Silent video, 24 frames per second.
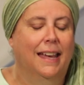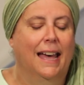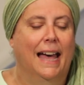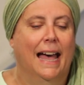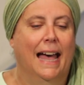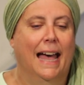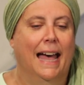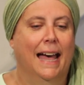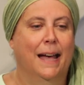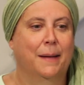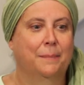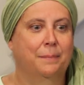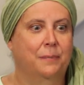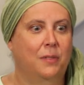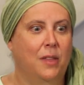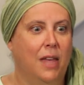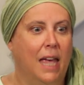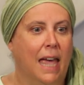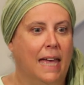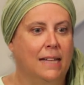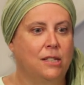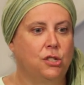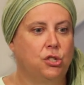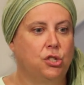
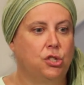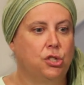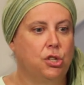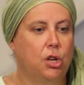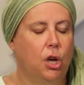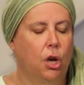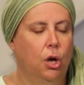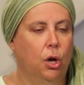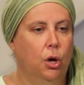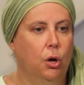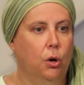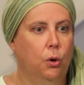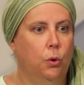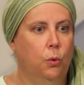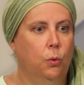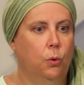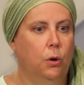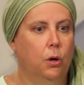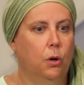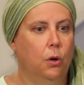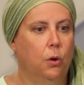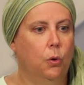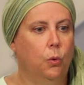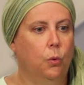And
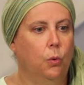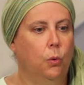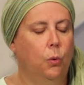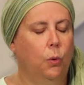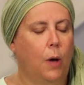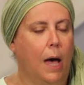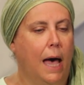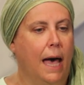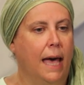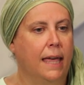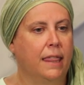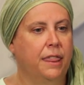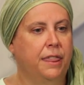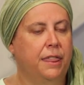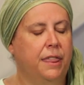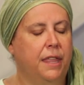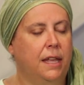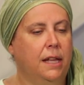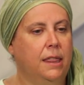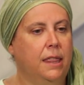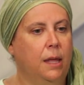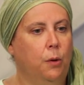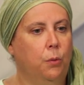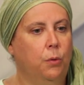so I
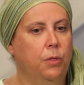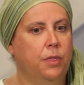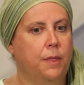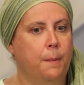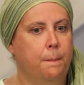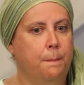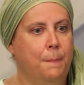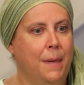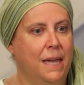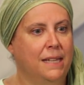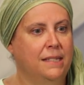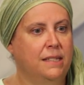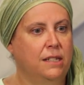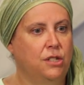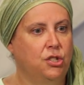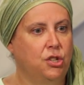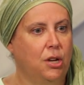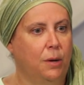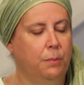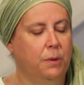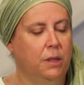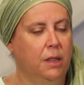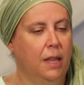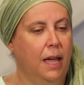think that the message
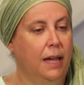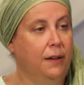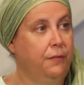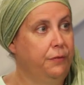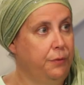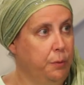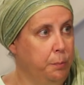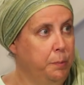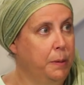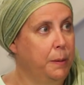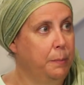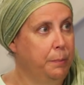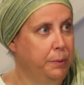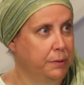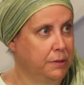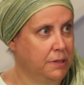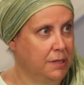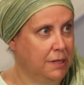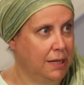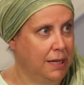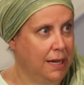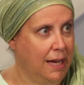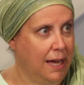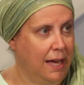I would like for people
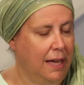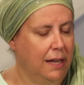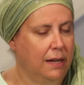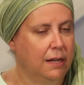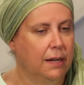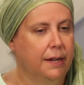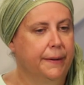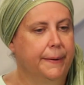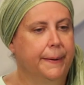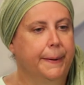to get